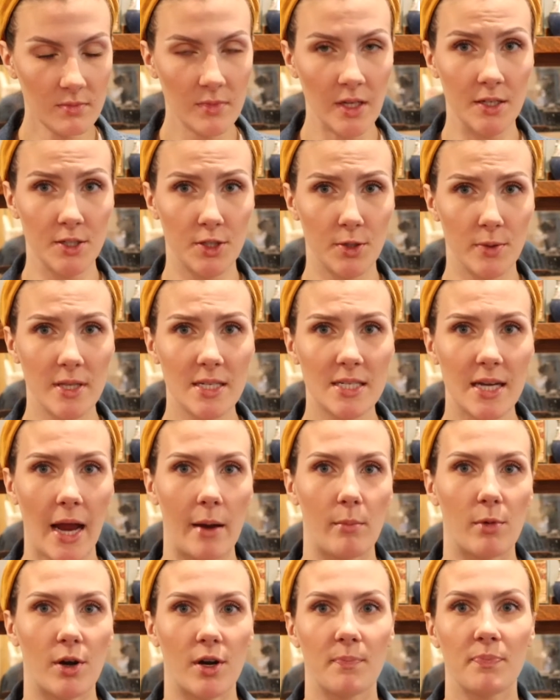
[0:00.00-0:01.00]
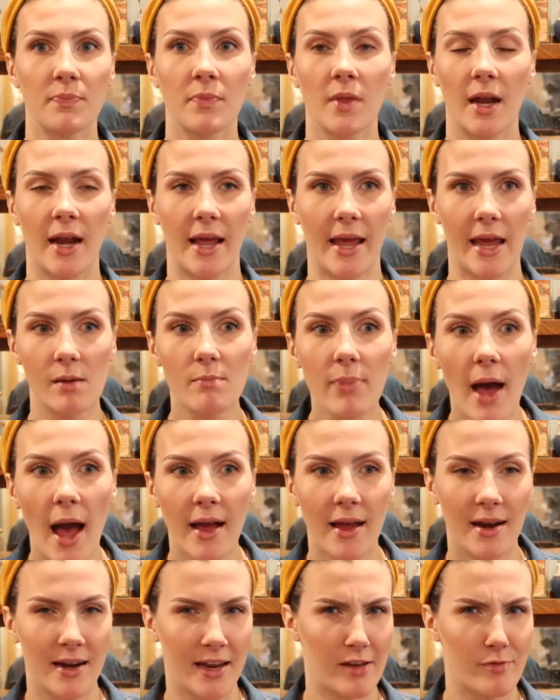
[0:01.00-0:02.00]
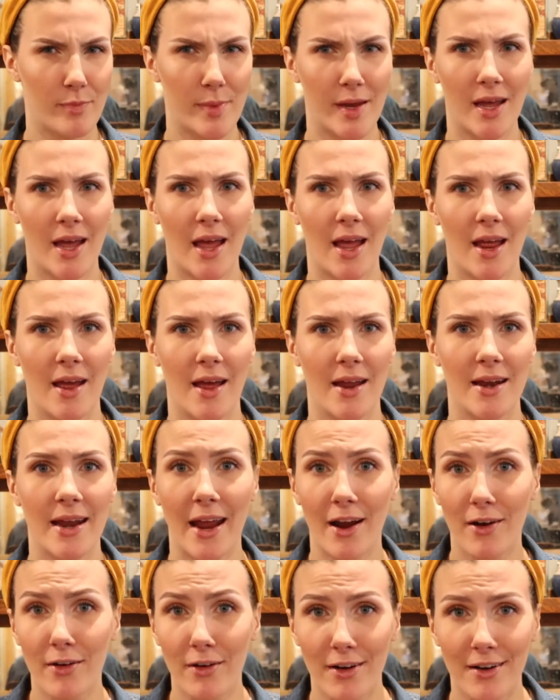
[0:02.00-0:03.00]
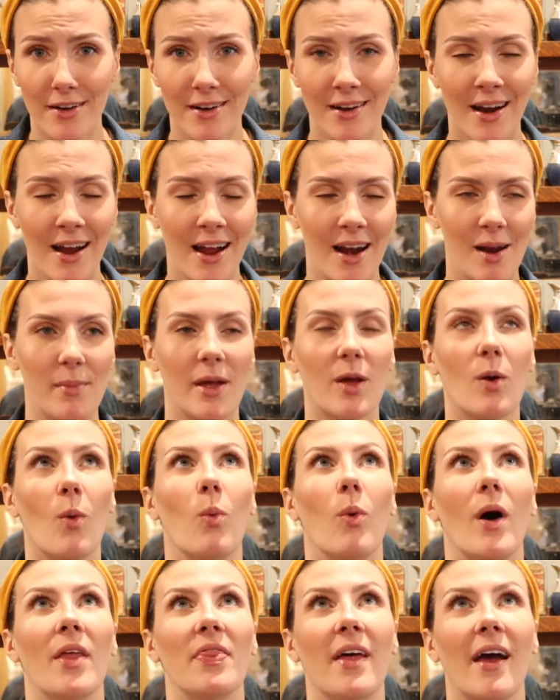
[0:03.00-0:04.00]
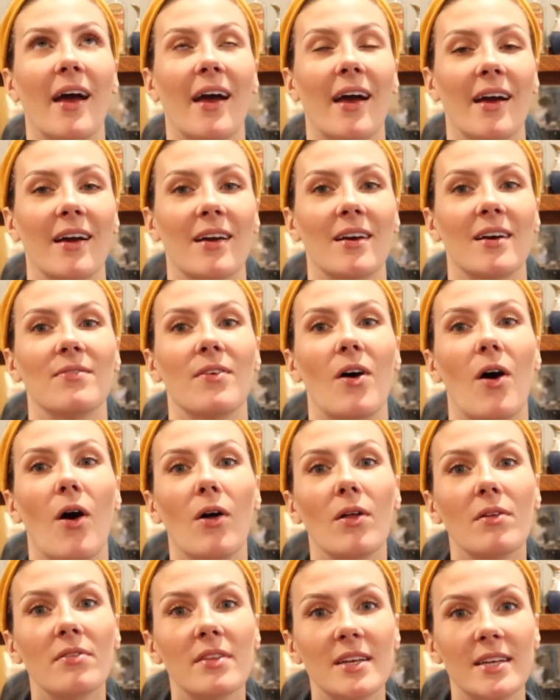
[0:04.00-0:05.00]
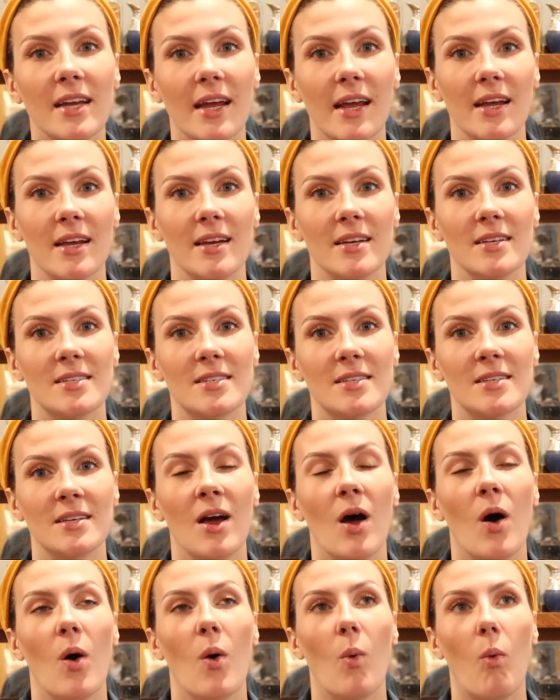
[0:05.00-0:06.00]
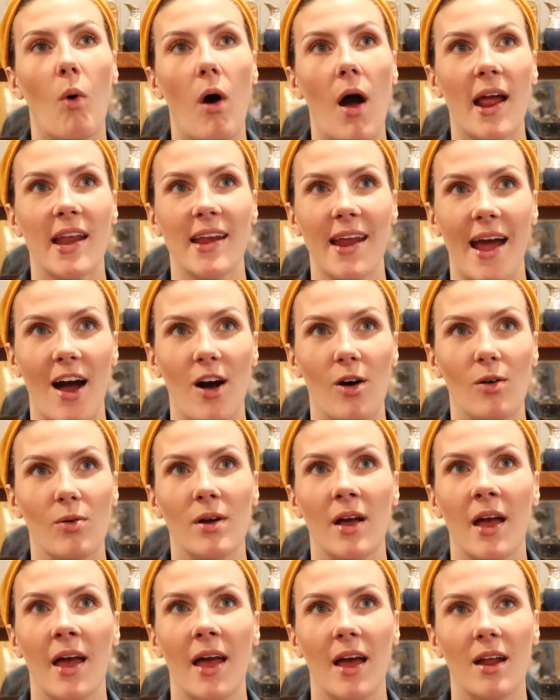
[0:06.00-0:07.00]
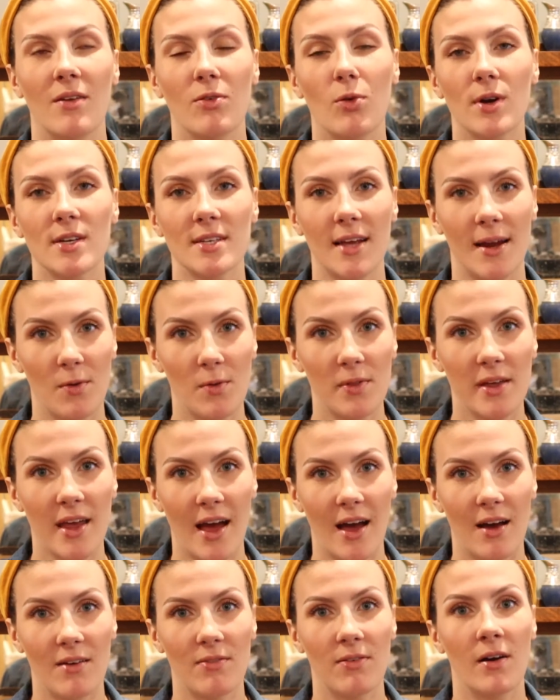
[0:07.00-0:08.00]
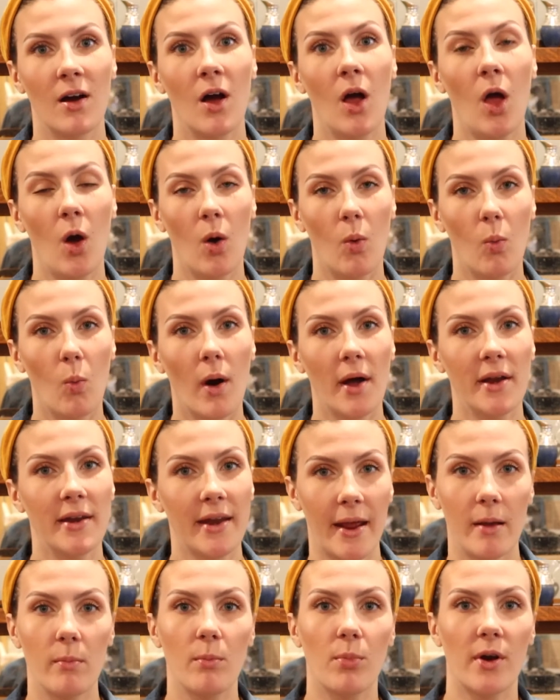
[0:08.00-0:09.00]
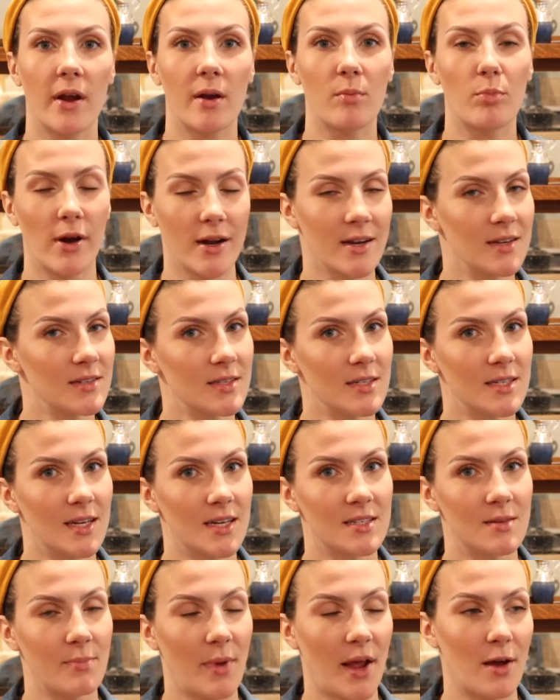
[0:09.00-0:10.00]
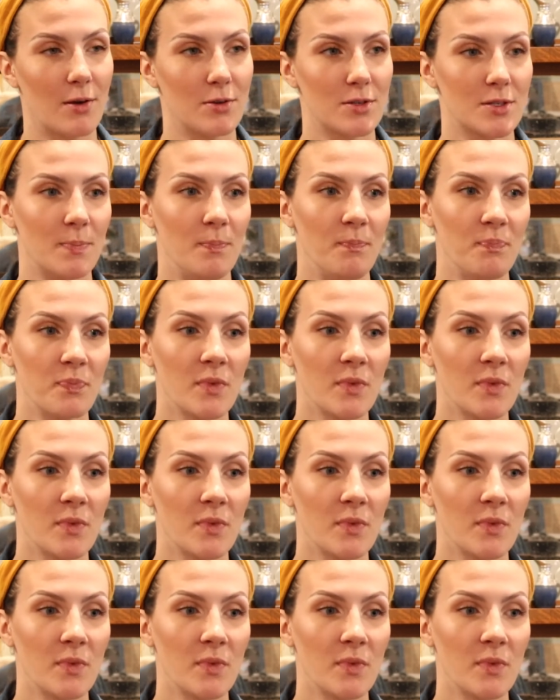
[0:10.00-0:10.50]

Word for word: I'm doing the timer, and I came back and it gave me an error. I'm like, what the heck? Of all of the days, why now? And of course I only have one name brand pregnancy test in my house.